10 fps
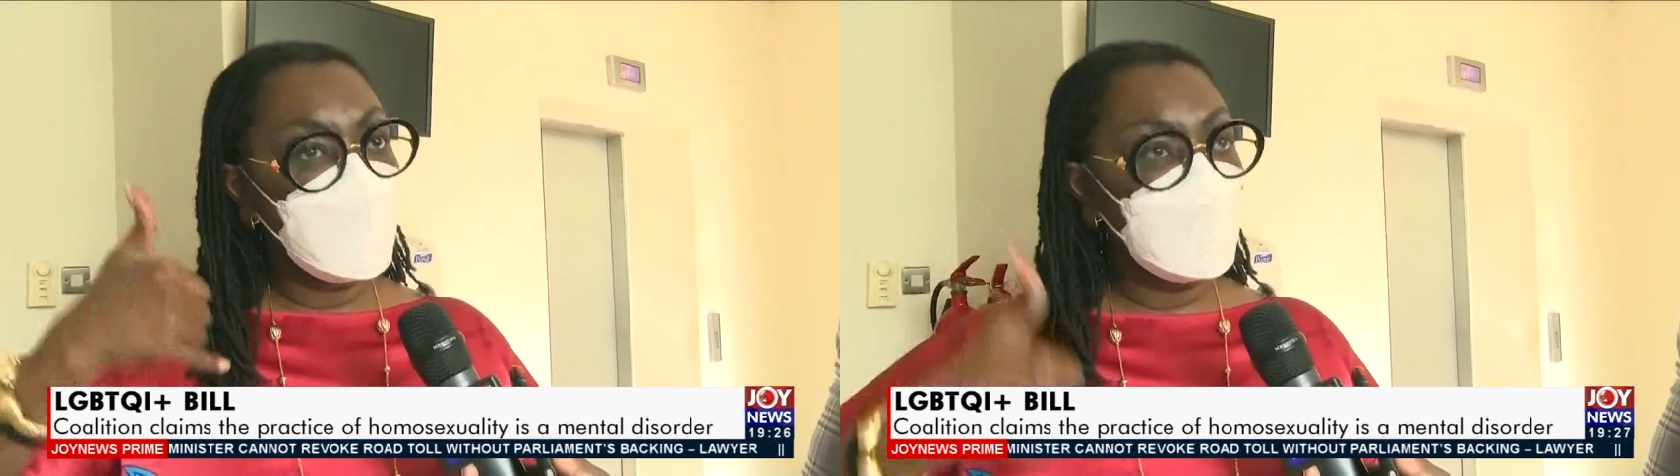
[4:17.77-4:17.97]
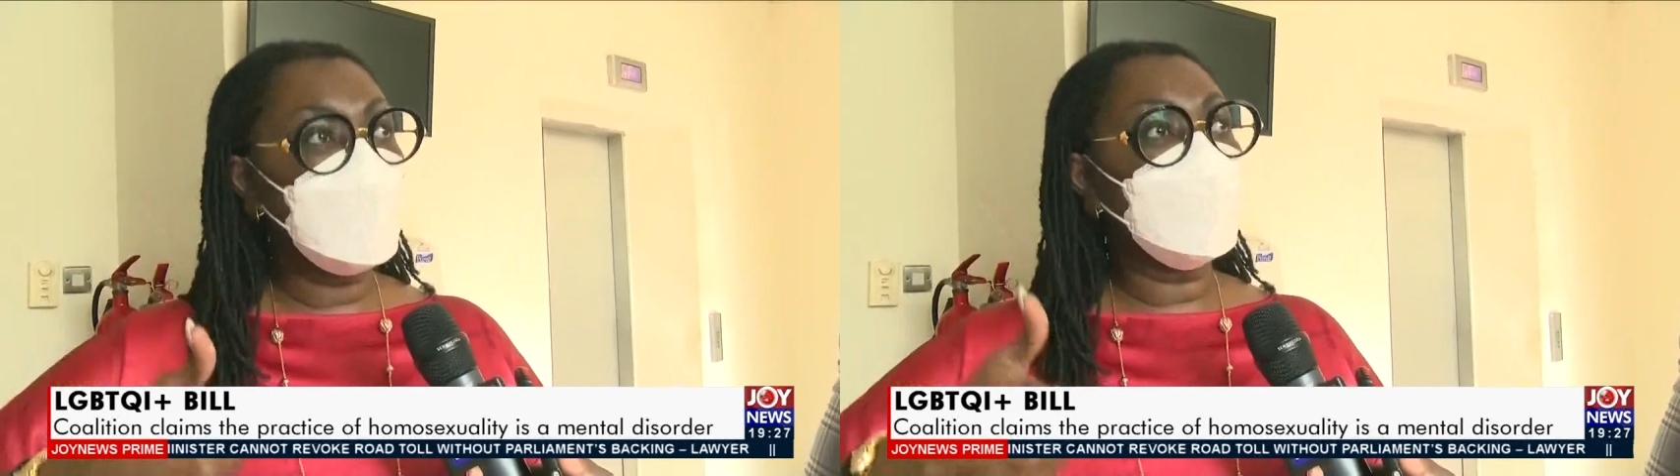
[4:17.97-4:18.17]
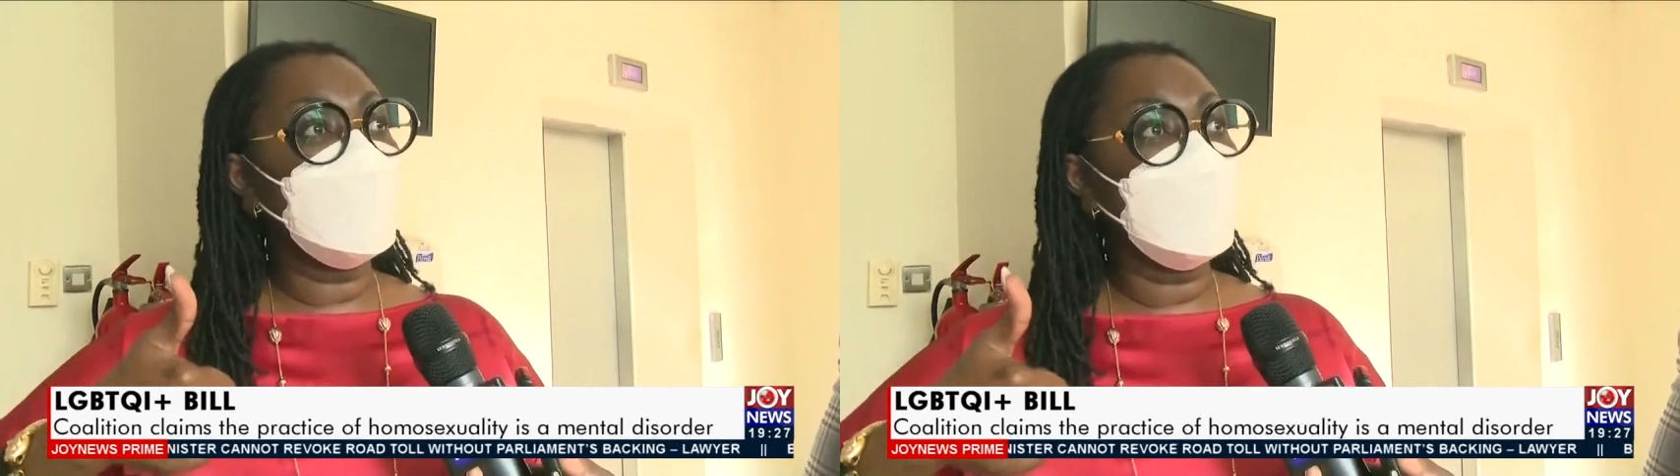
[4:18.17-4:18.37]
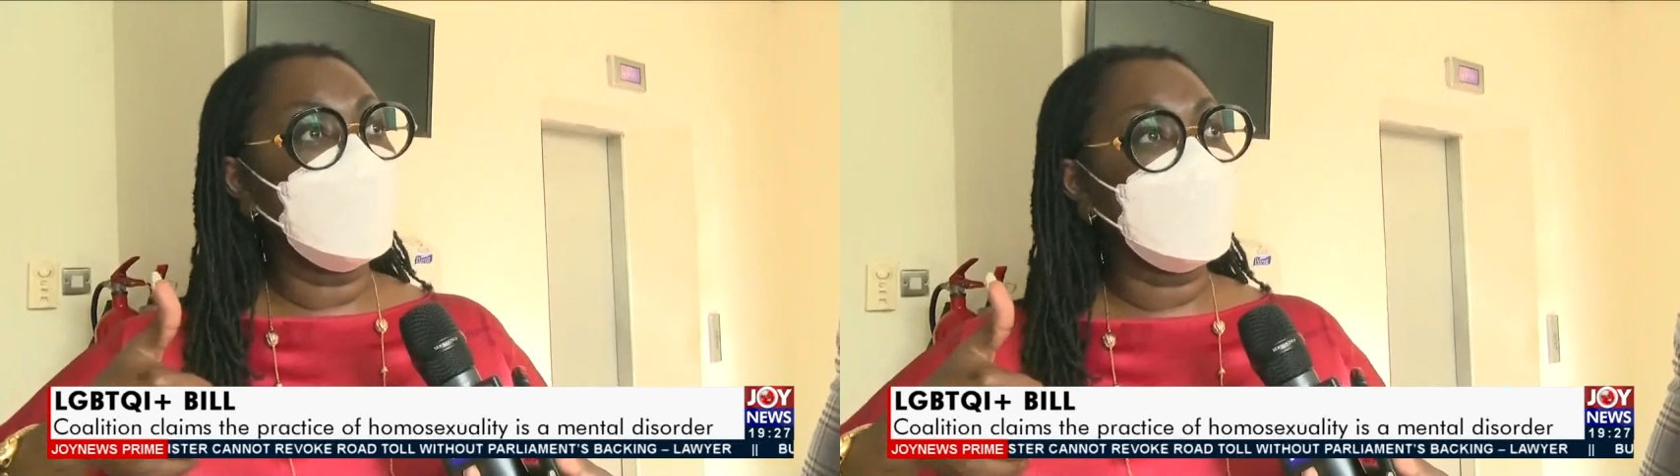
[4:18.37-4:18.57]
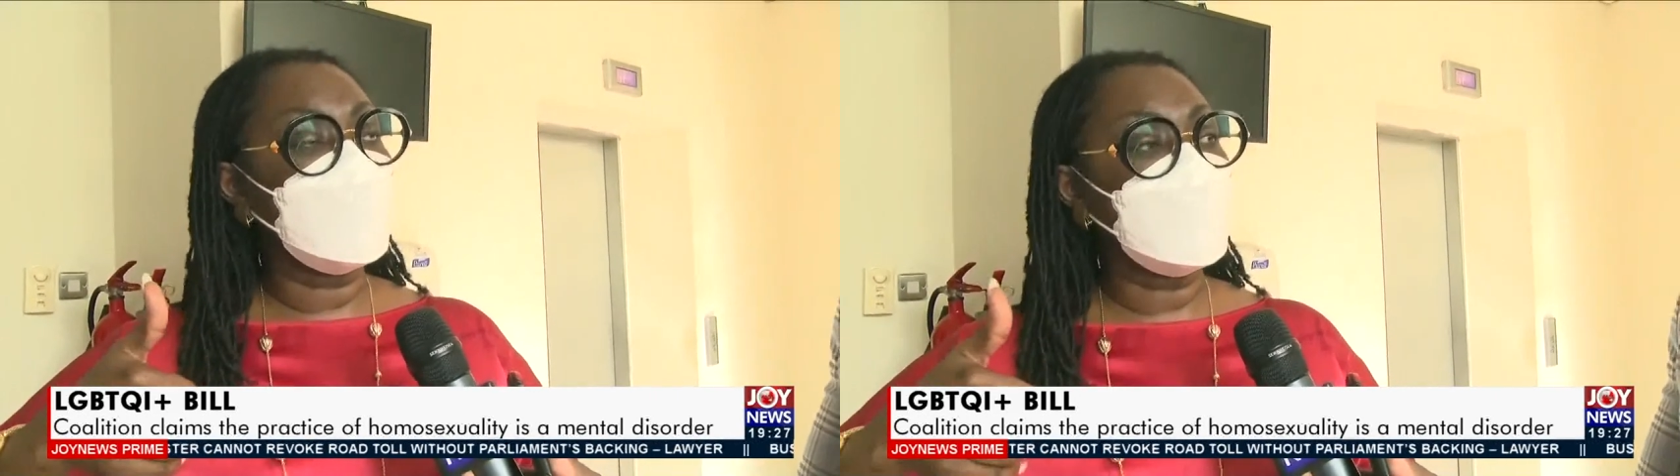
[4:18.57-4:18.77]
with our
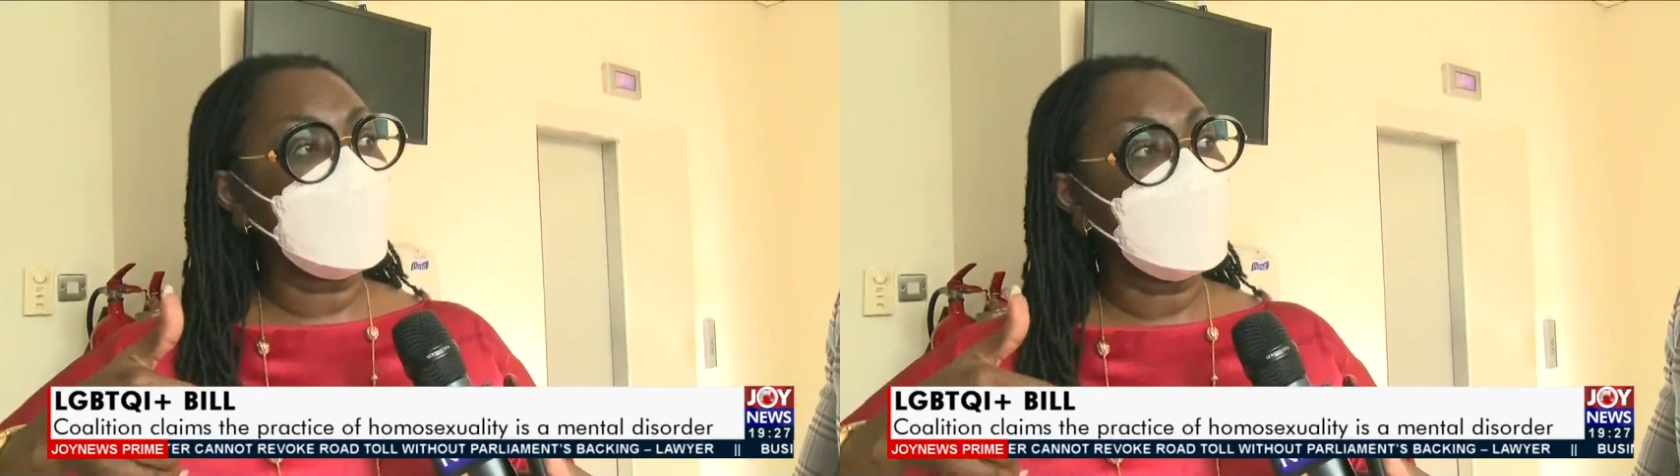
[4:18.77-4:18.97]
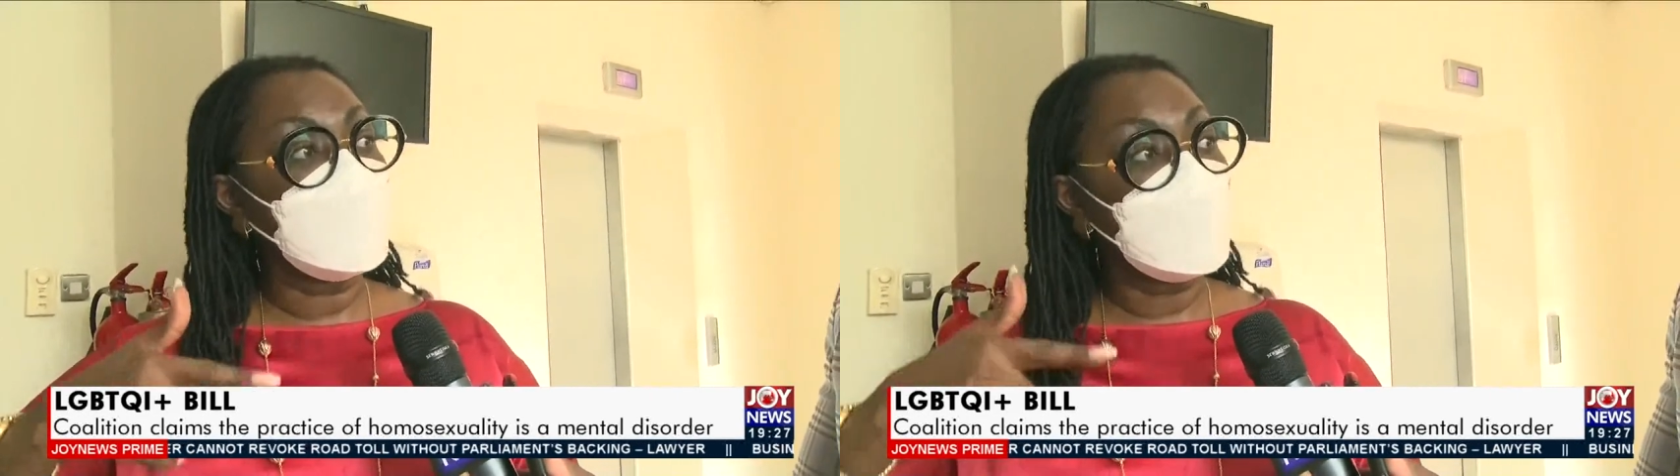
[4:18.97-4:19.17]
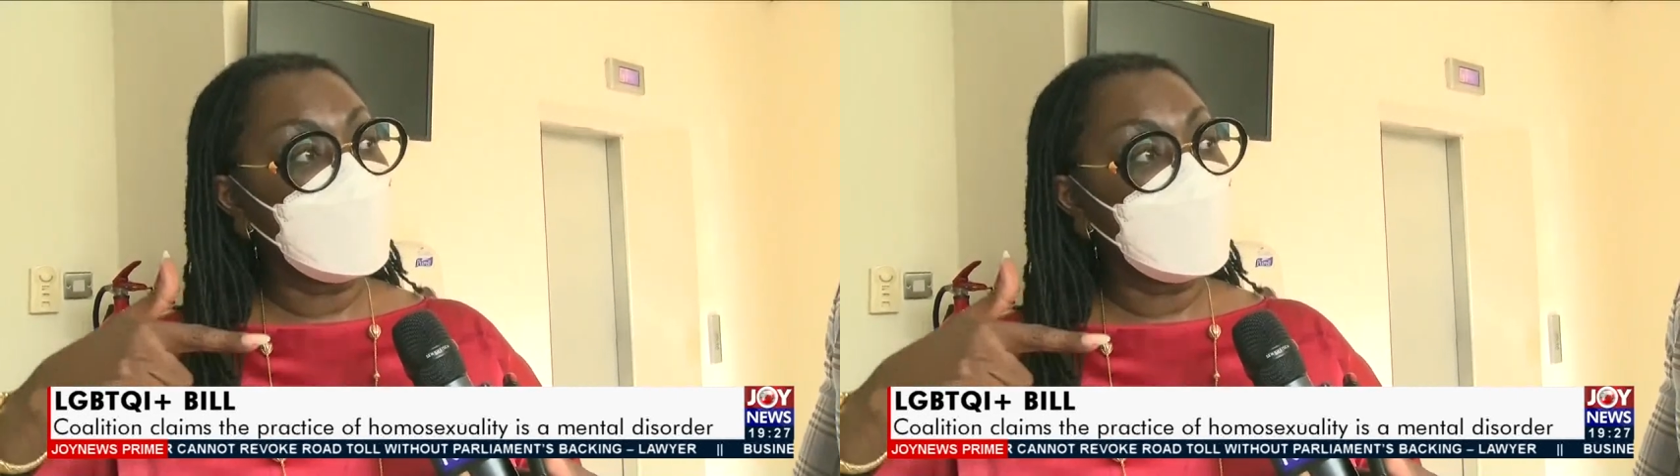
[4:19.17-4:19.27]
laws,